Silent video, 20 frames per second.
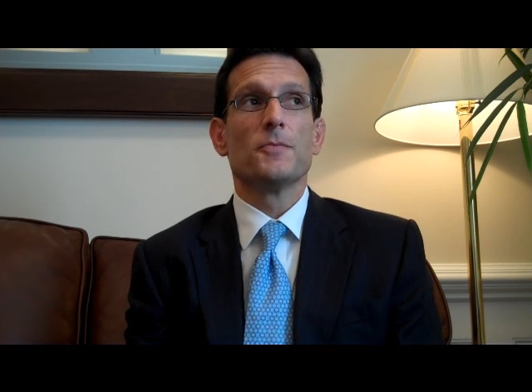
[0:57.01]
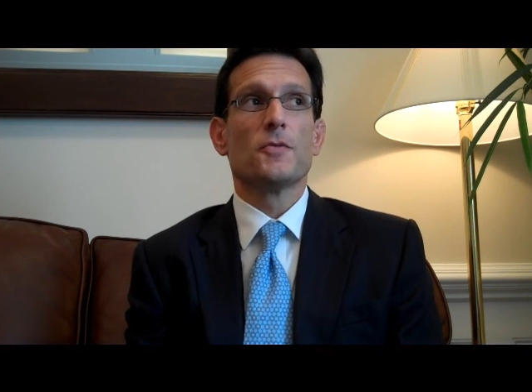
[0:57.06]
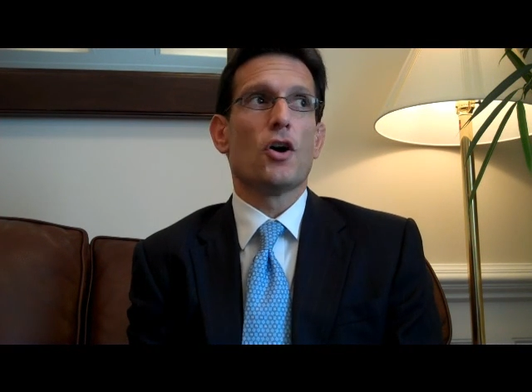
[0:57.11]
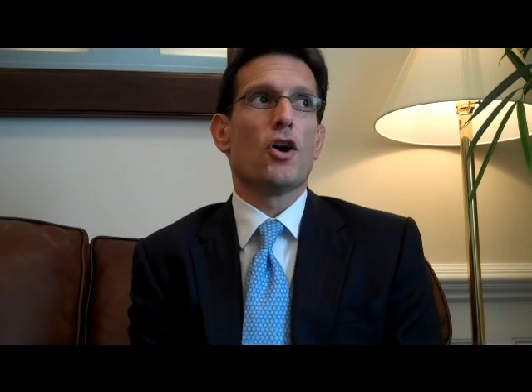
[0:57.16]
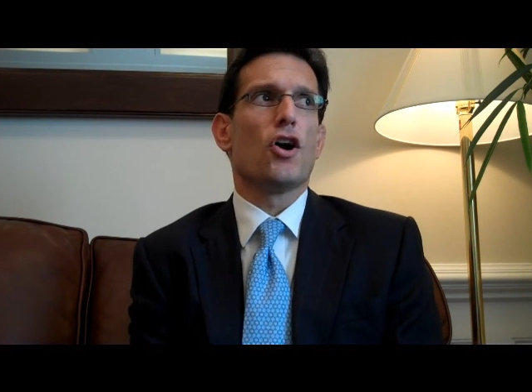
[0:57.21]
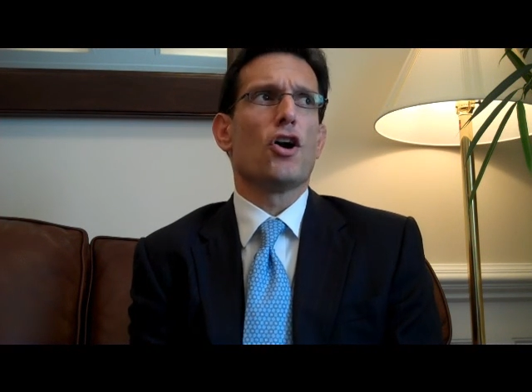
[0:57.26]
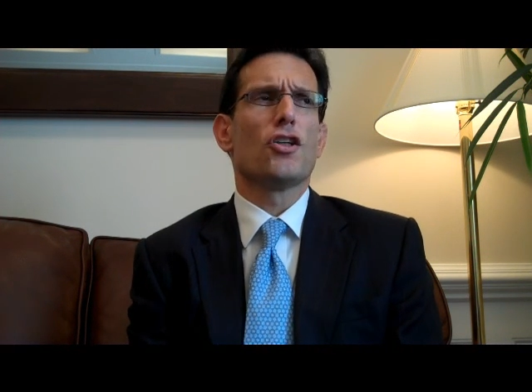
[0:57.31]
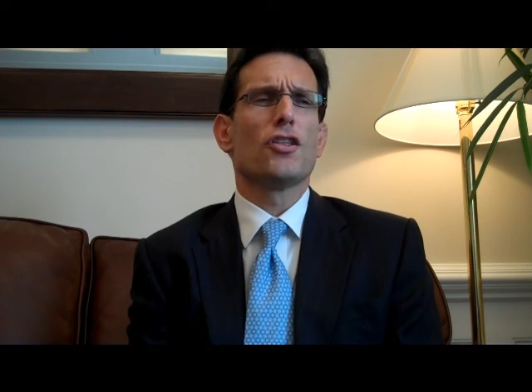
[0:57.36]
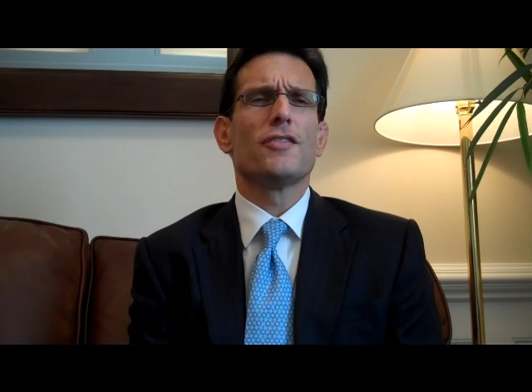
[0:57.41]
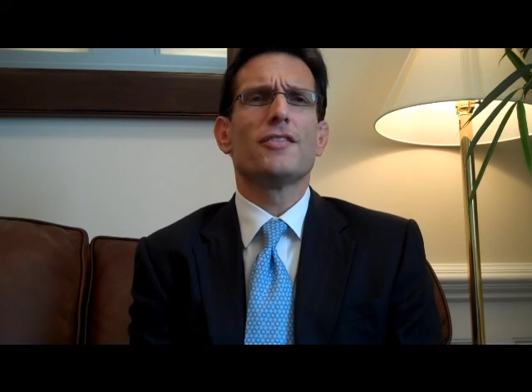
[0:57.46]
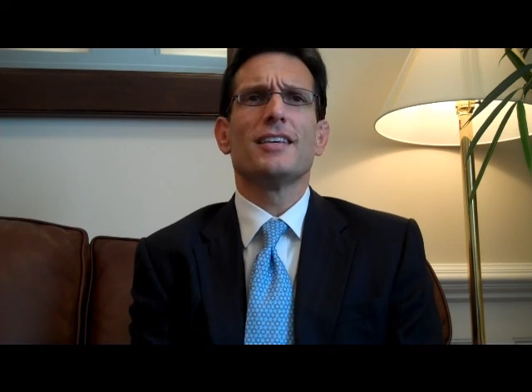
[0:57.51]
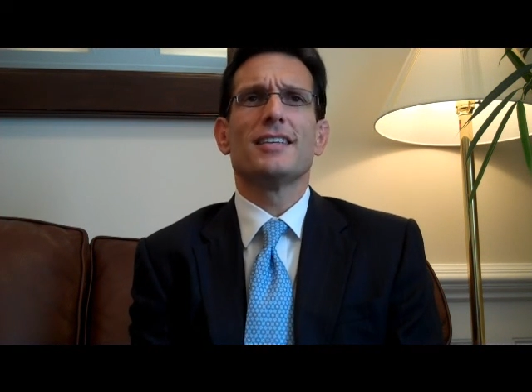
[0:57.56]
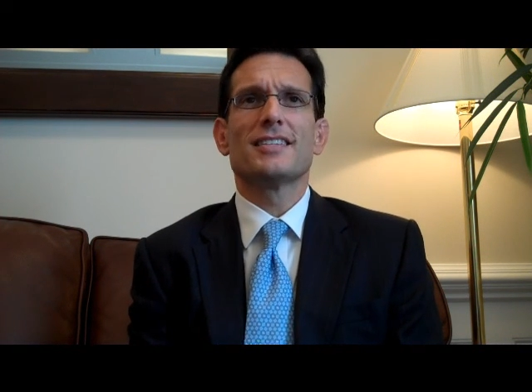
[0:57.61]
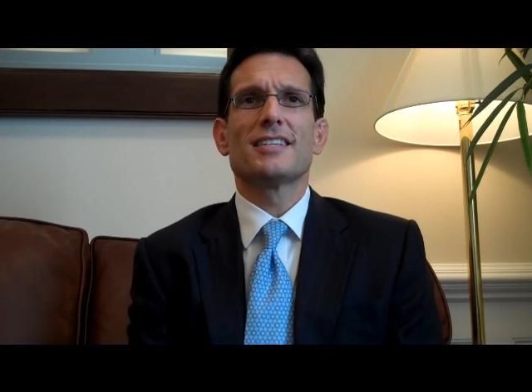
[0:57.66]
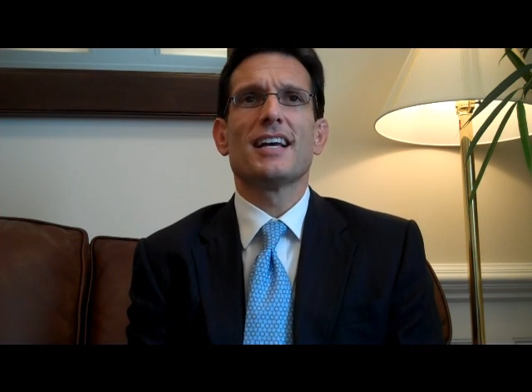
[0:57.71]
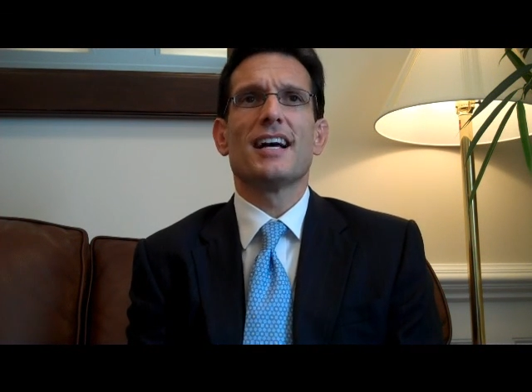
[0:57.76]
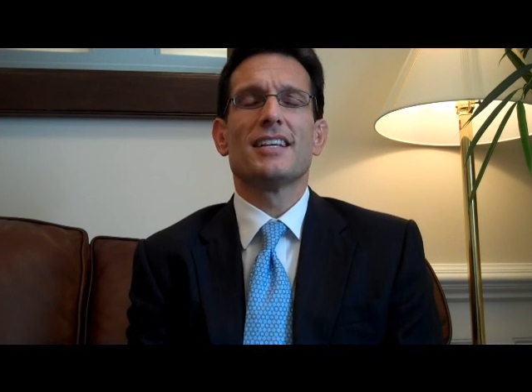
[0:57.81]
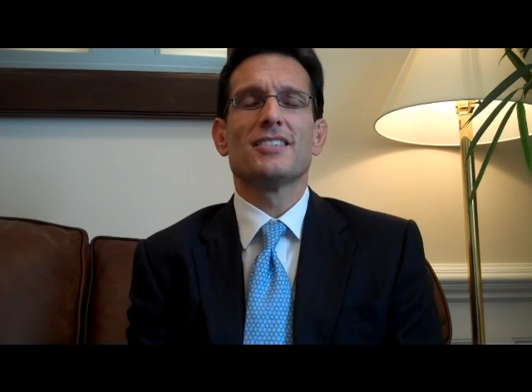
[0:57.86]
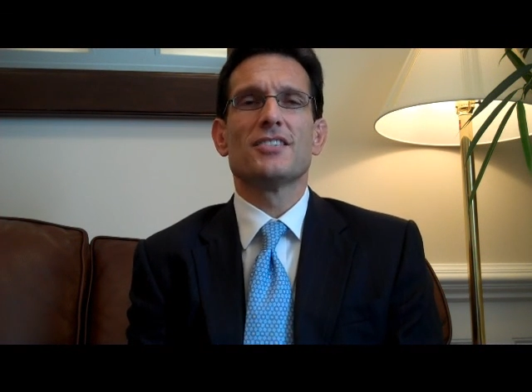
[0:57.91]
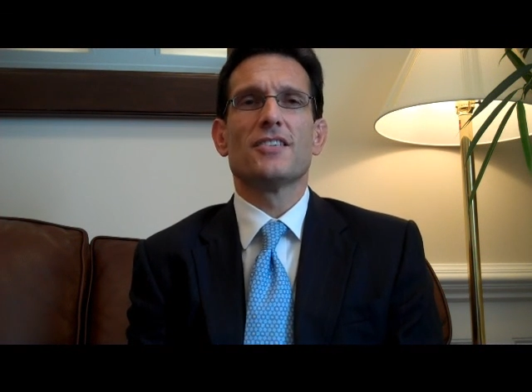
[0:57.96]
All of these
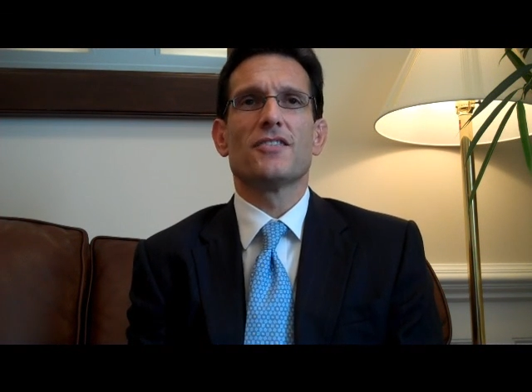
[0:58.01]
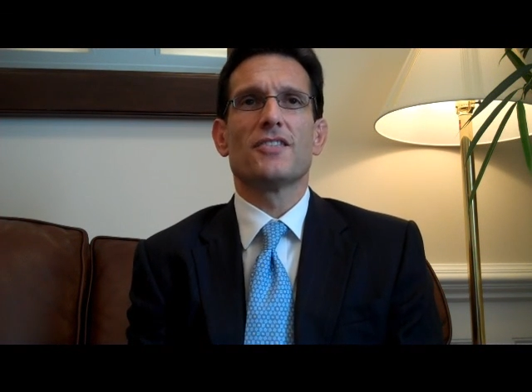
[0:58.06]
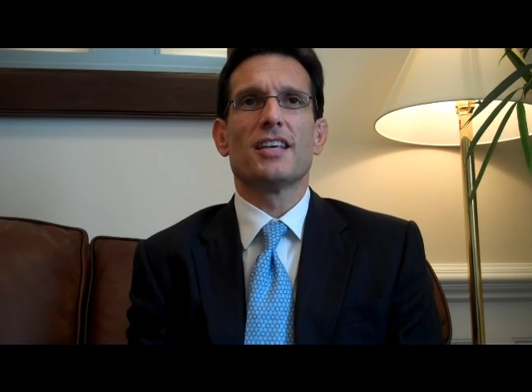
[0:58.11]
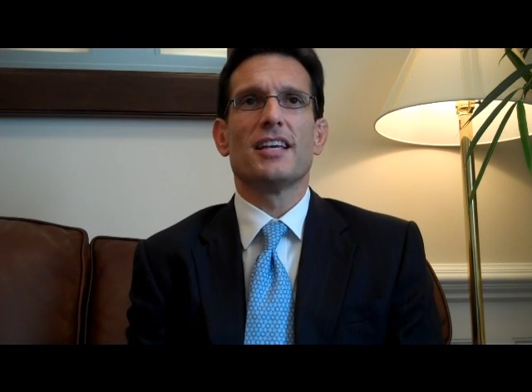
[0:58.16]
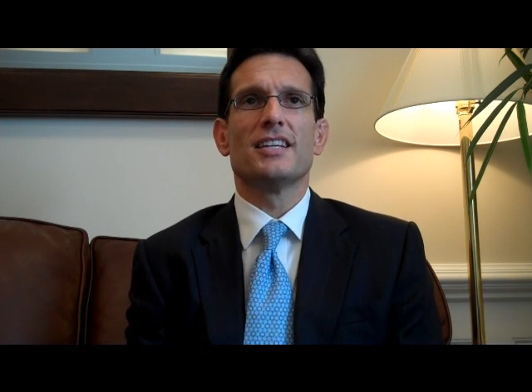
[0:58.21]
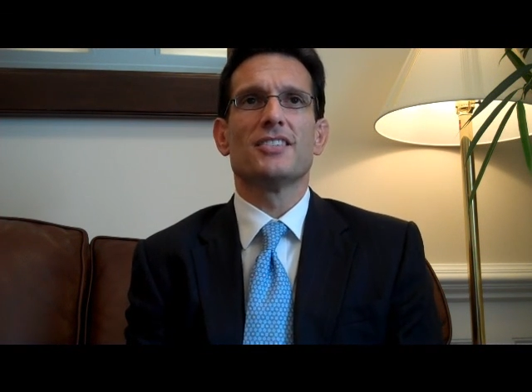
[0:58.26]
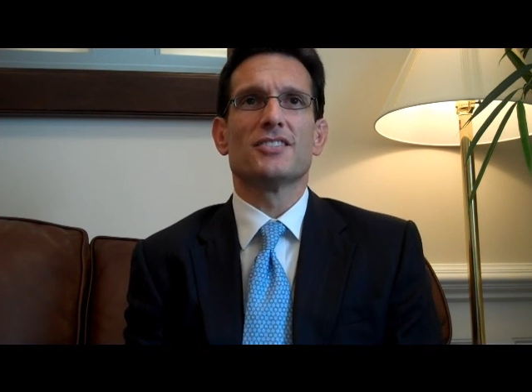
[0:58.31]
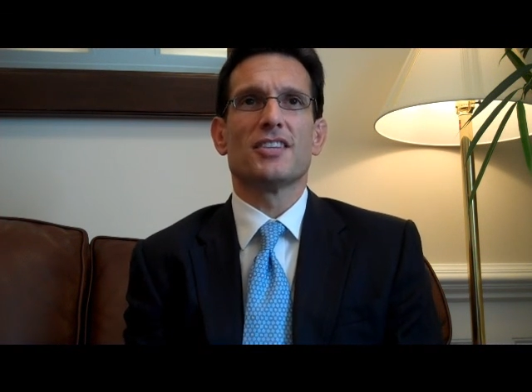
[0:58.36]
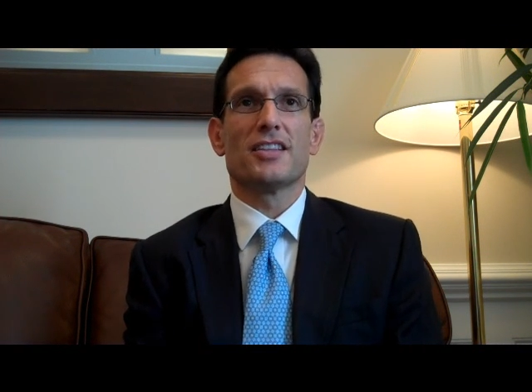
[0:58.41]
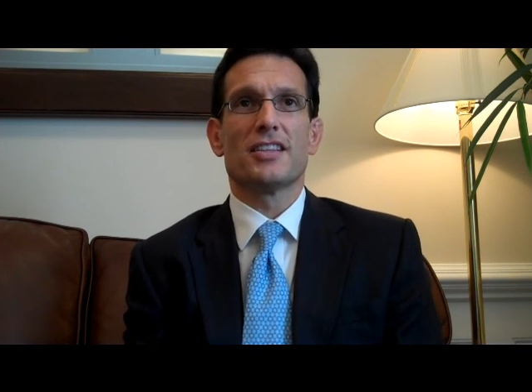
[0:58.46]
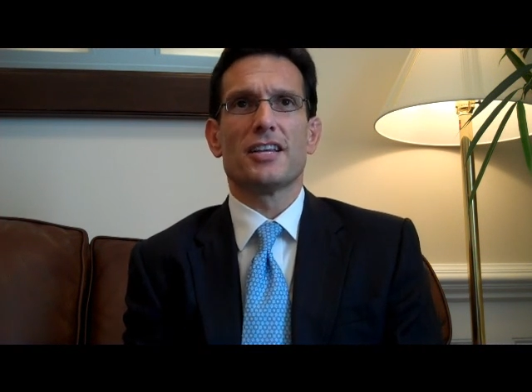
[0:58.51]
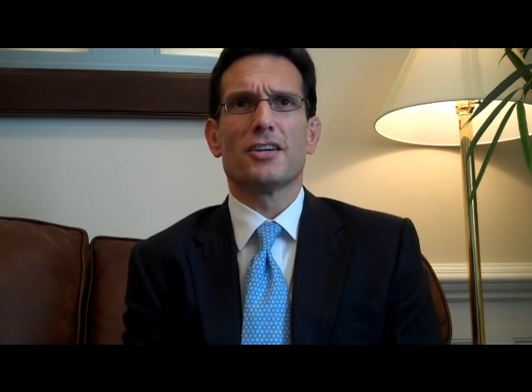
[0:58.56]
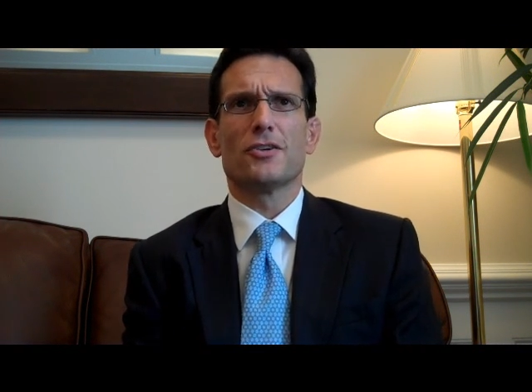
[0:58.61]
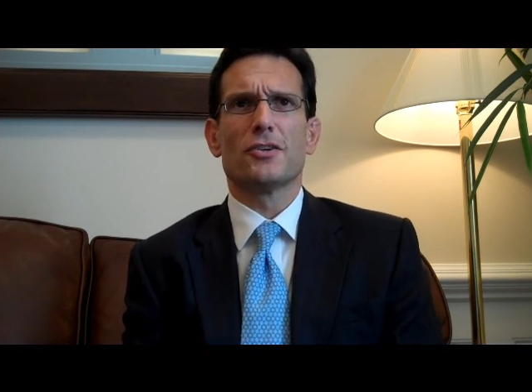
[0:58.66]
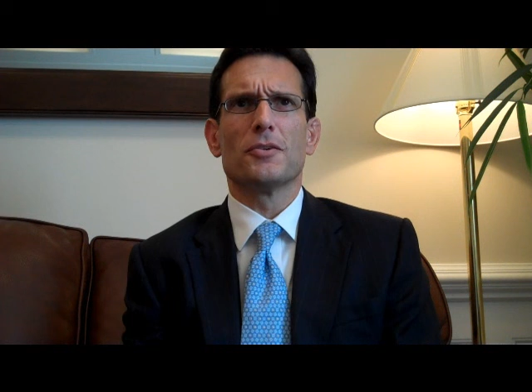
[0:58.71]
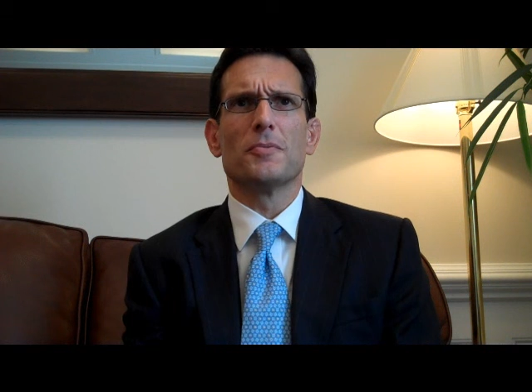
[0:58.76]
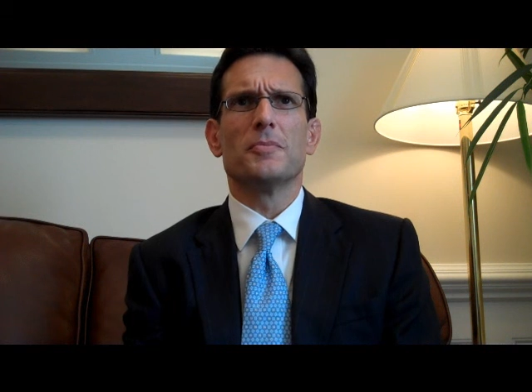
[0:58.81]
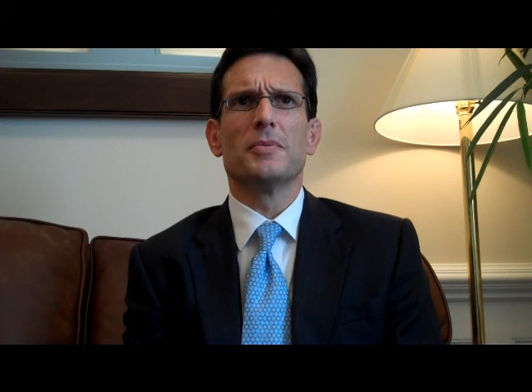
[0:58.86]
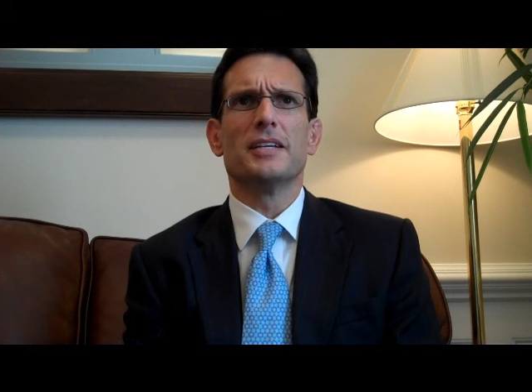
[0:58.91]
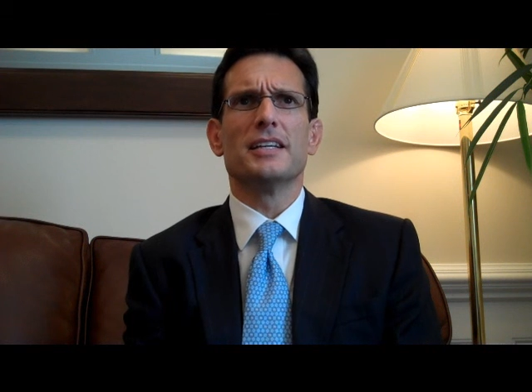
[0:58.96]
kinds of things, I think, are
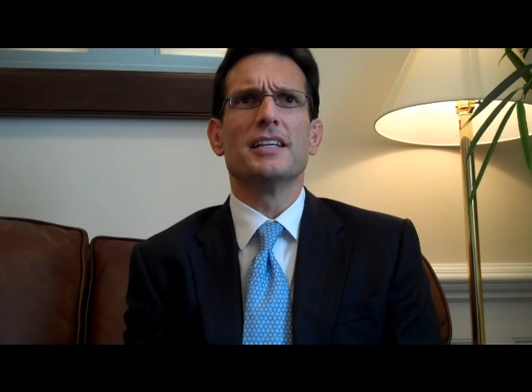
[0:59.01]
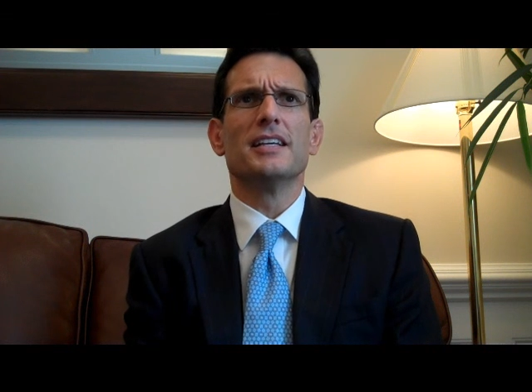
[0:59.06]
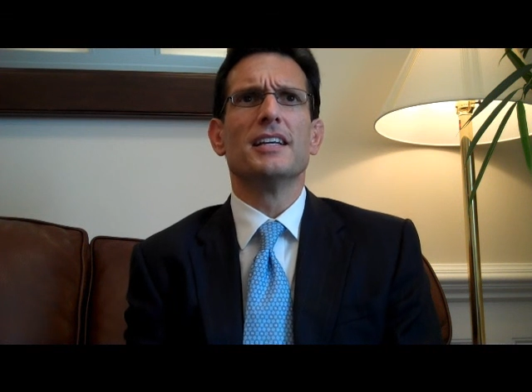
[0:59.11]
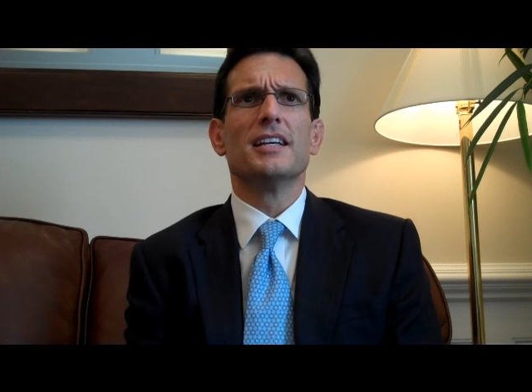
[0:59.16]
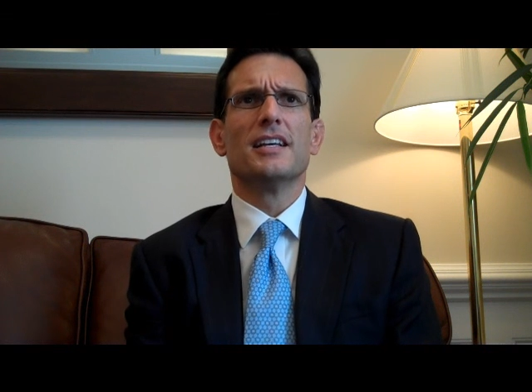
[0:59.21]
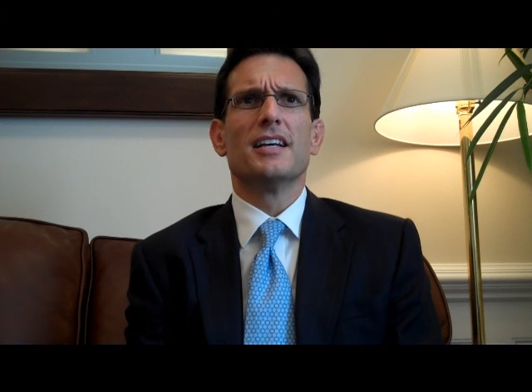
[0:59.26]
going to be